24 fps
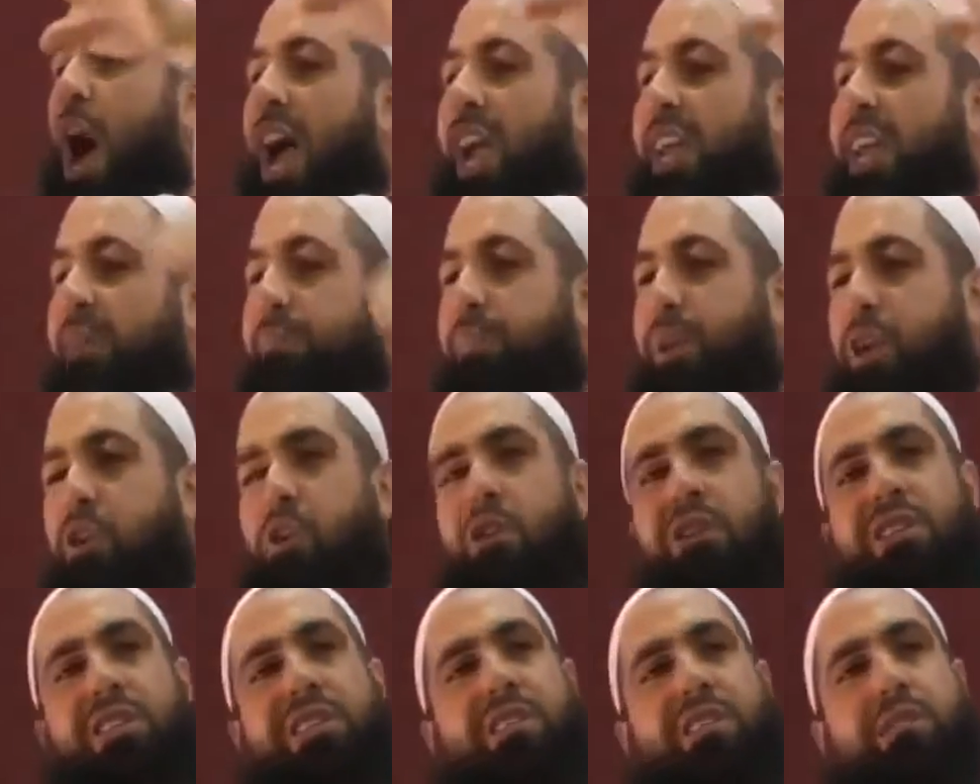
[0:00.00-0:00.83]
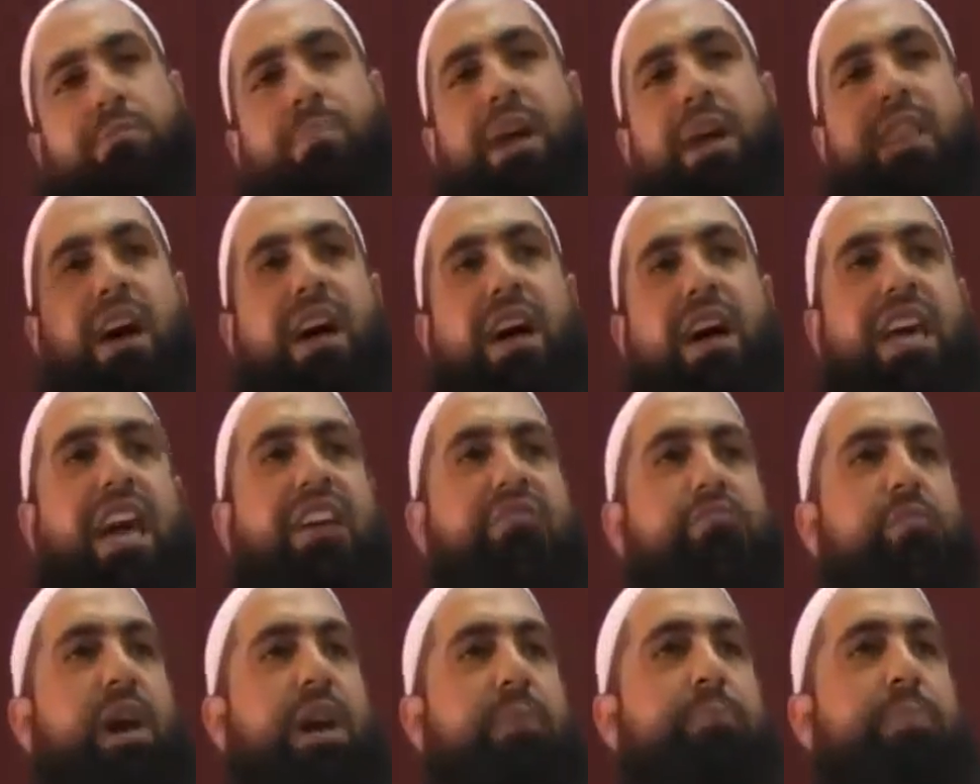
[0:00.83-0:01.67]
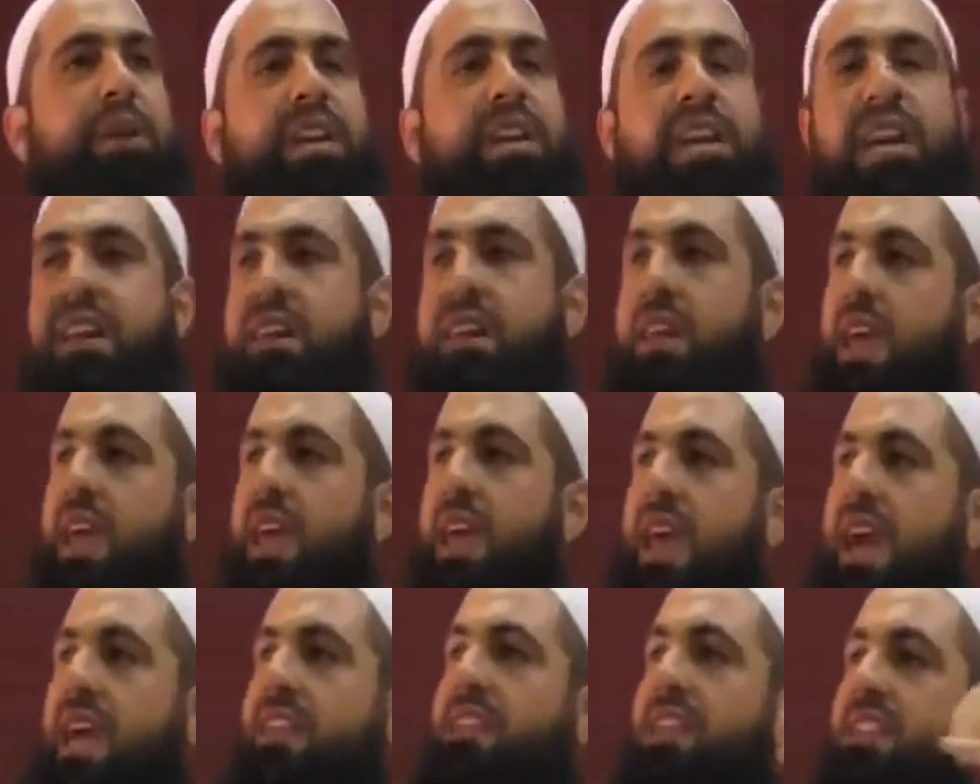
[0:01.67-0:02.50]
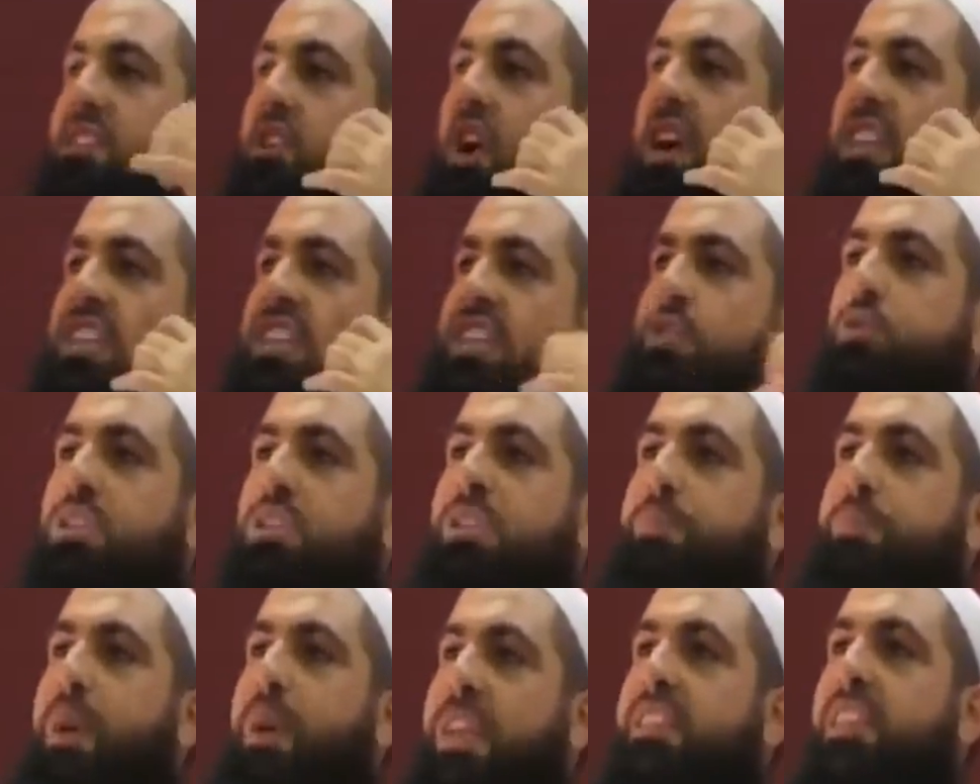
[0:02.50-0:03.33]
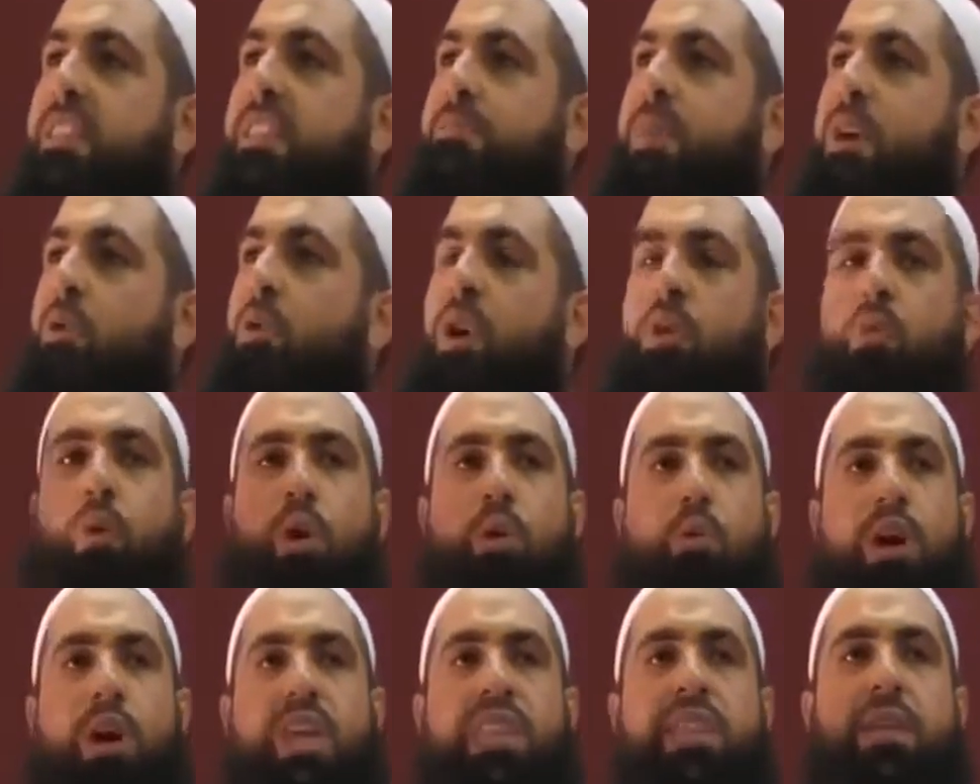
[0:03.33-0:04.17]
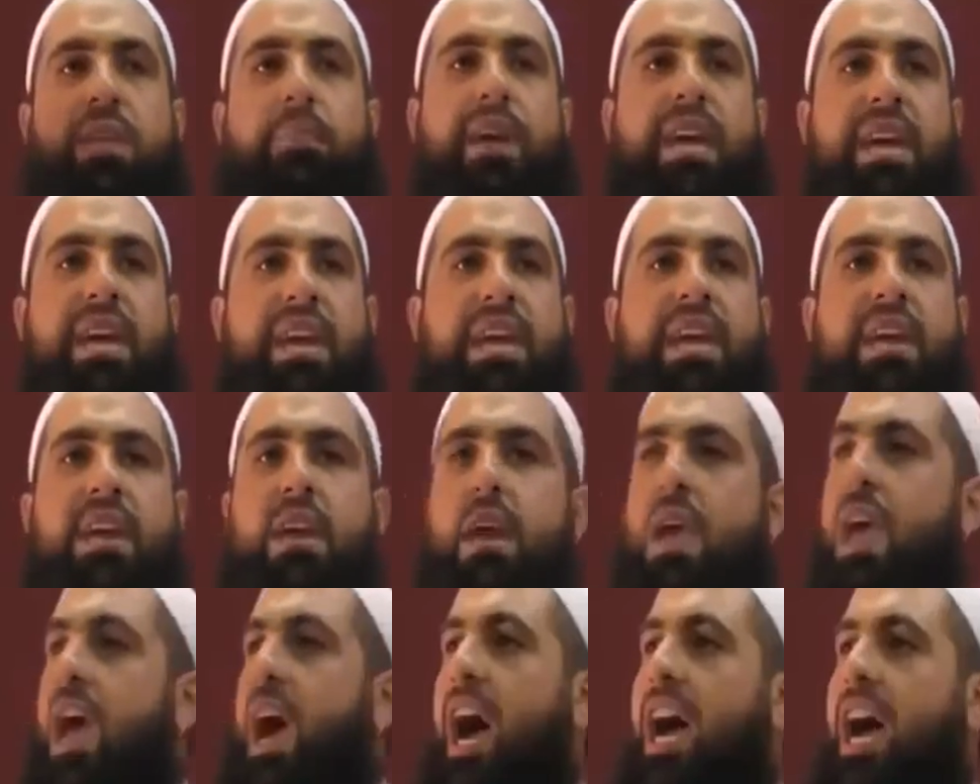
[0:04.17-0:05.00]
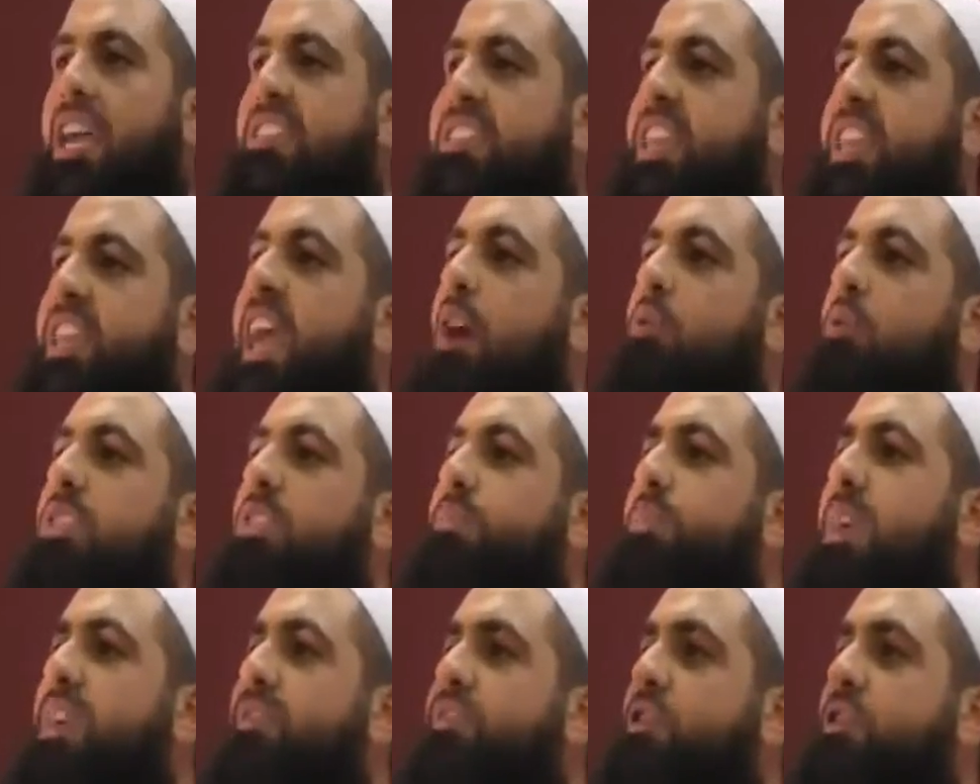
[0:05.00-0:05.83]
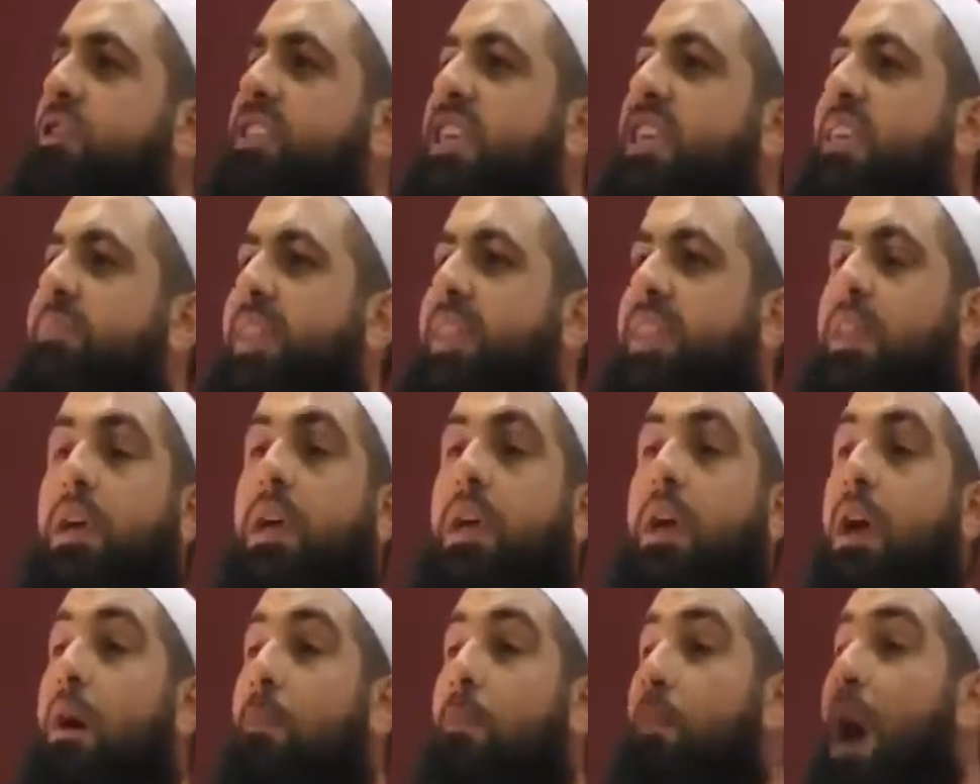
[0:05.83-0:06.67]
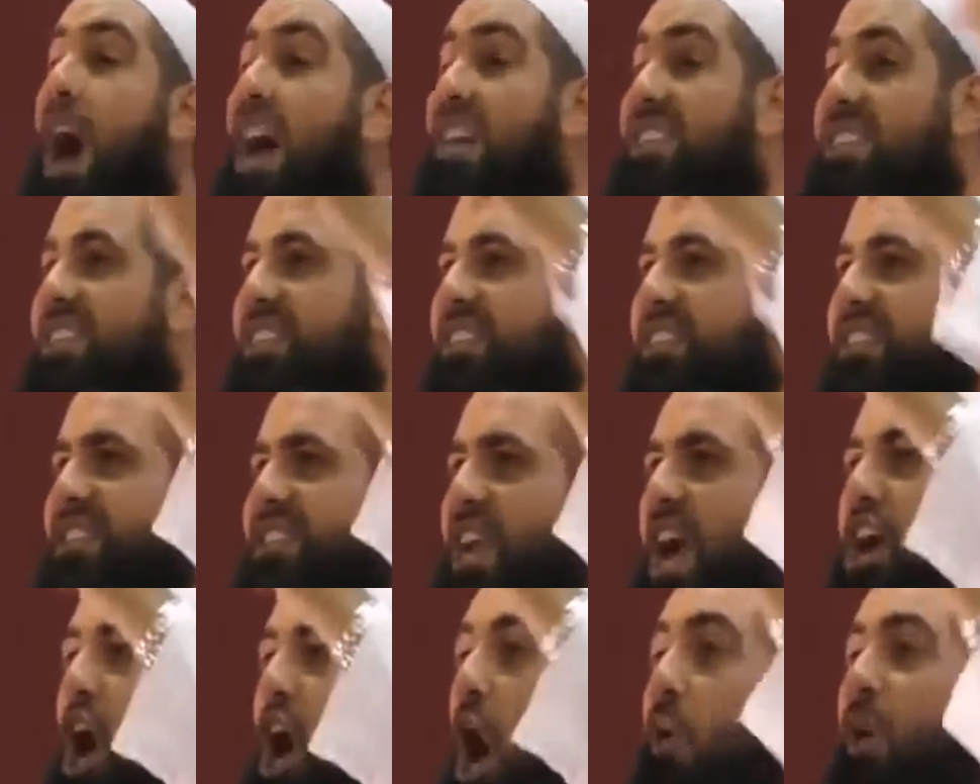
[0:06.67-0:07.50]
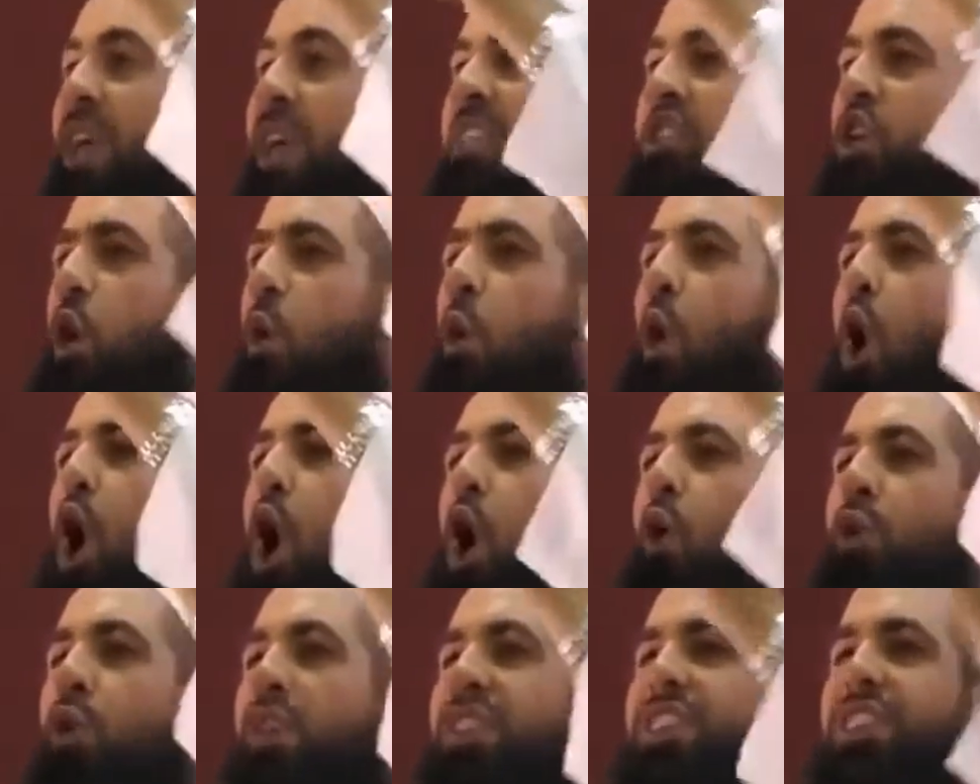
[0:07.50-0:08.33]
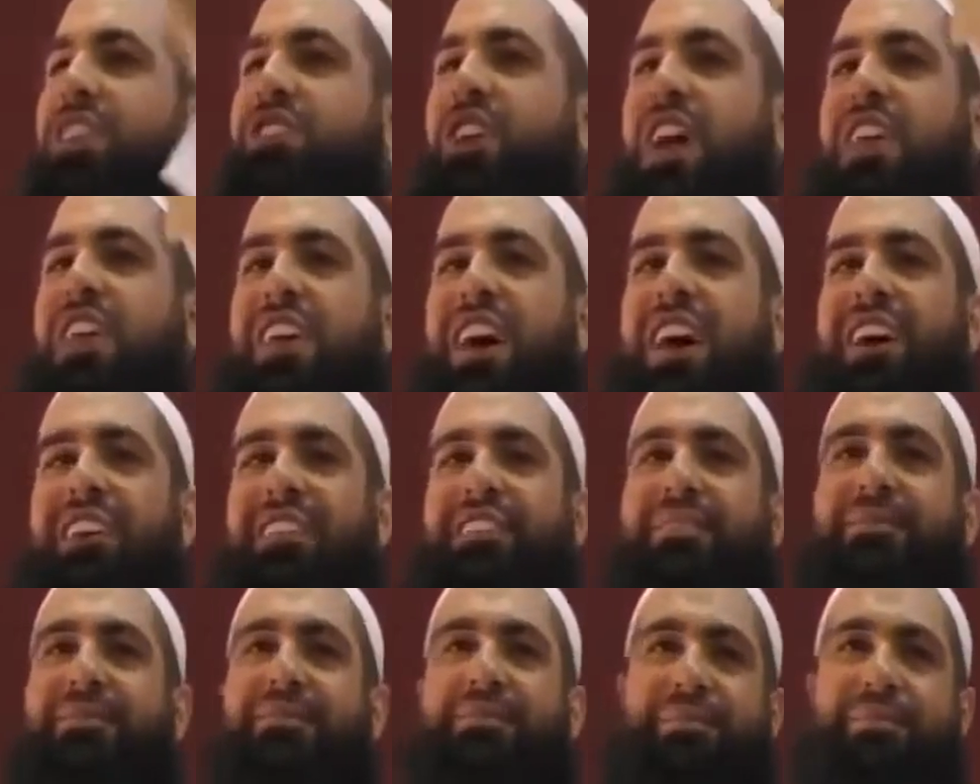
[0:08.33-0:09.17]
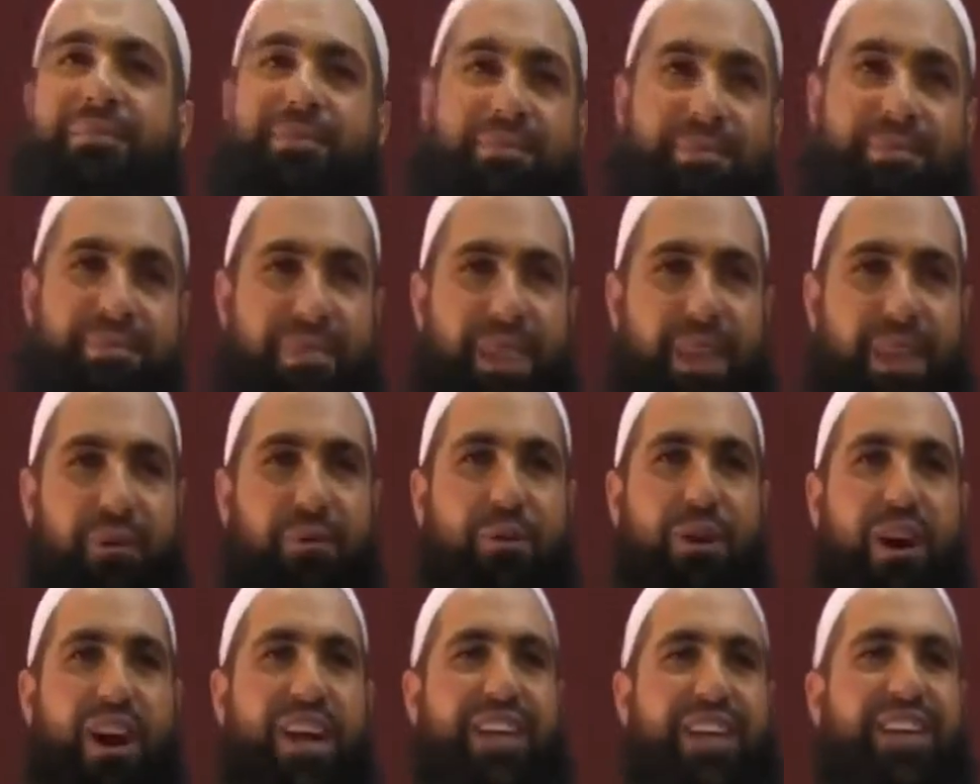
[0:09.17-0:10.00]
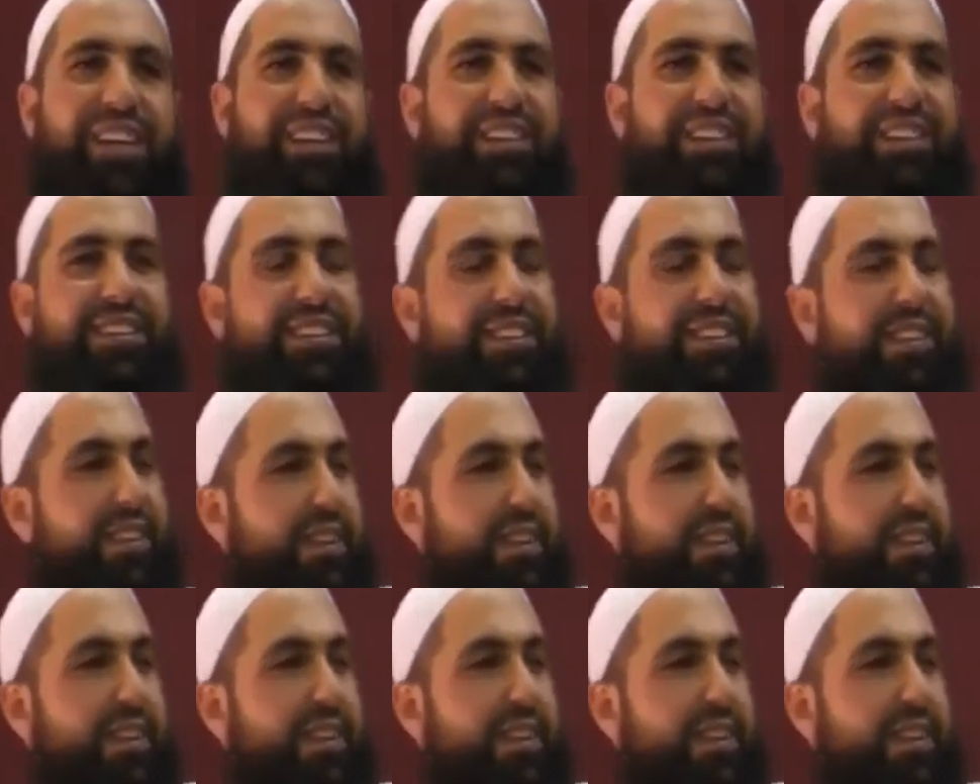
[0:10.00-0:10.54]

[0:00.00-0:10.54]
Why? Because, brother, I gave my opinion, and this guy disrespected me when we were in the meeting, so now it's me versus him. And mosques are going to war with each other. Why?